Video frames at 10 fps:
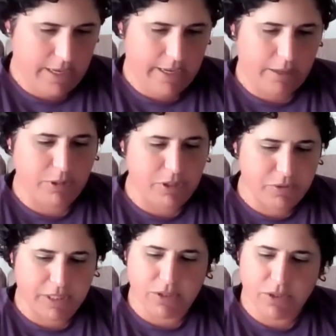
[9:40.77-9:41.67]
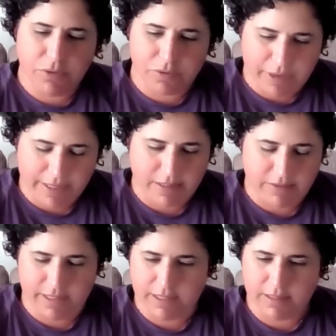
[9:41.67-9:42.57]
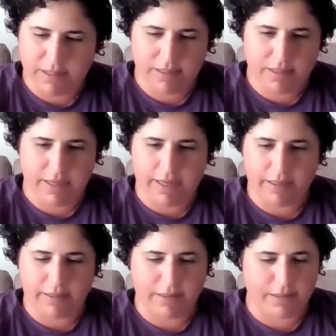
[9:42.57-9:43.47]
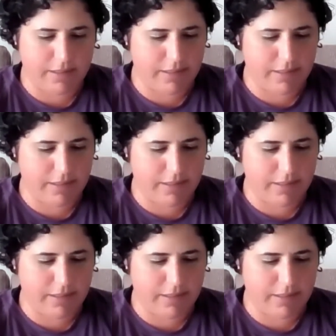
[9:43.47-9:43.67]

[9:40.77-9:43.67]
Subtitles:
I was using 2 threads of it, and